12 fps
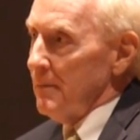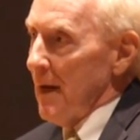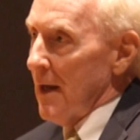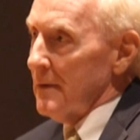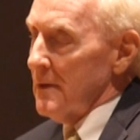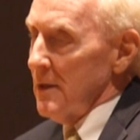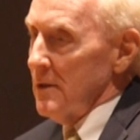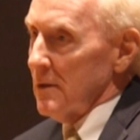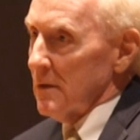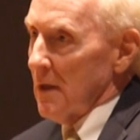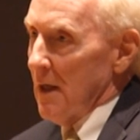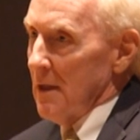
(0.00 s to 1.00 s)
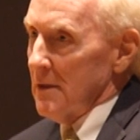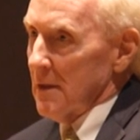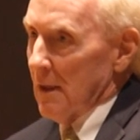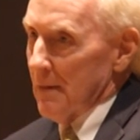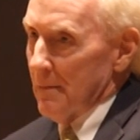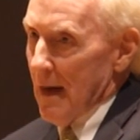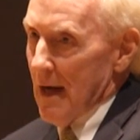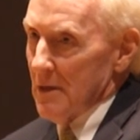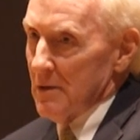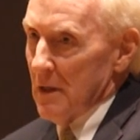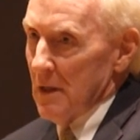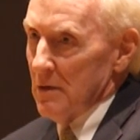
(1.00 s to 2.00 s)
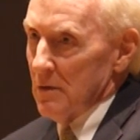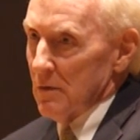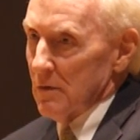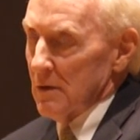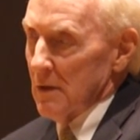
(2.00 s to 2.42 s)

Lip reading: politicians constantly bash teachers.